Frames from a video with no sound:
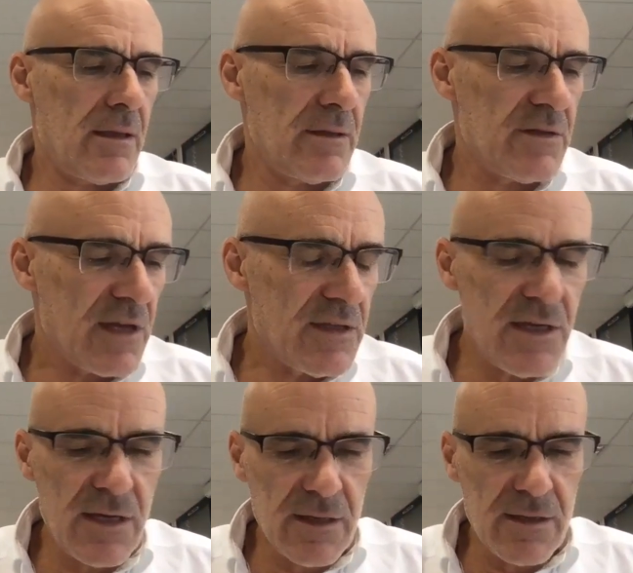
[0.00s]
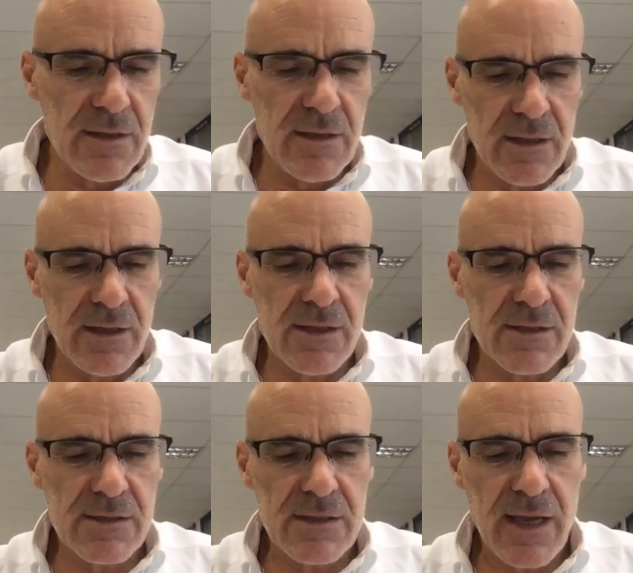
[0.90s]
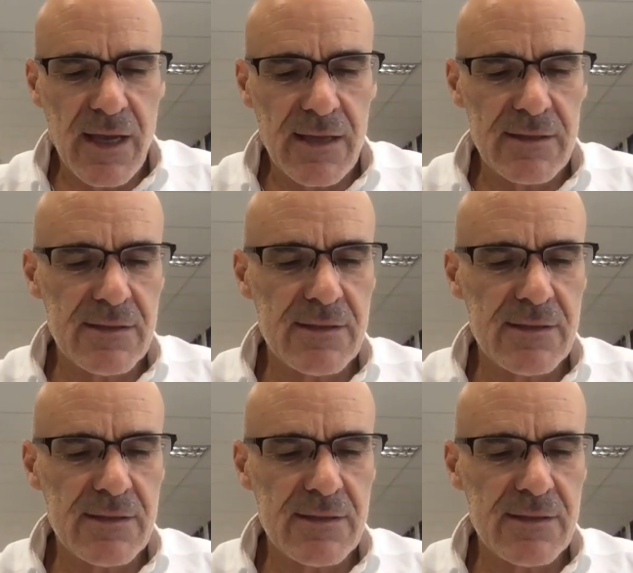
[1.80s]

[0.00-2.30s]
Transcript: The idea is that